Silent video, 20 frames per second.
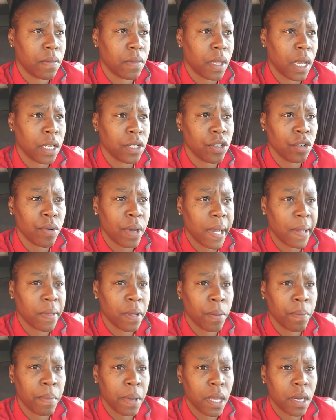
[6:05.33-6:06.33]
I do have
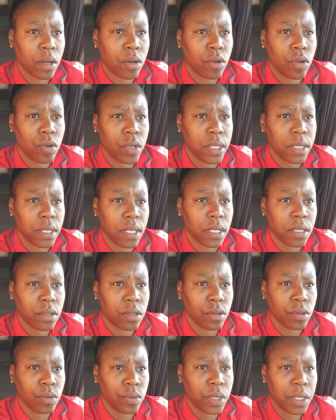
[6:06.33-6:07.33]
their medical and
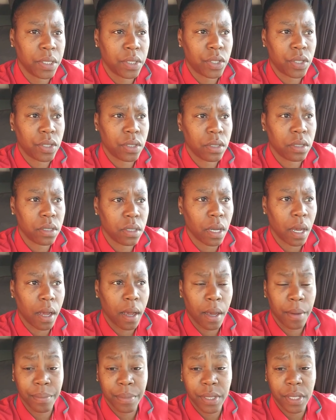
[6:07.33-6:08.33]
dental, which
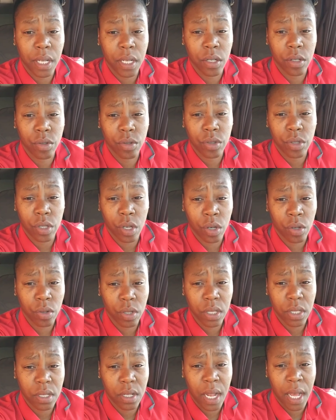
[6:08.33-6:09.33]
I'm single, so
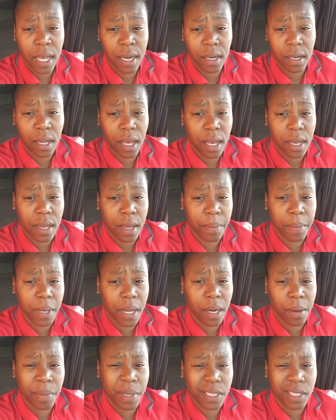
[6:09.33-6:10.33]
it's not a lot coming
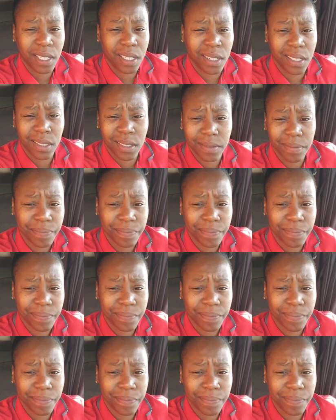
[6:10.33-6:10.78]
out of my check.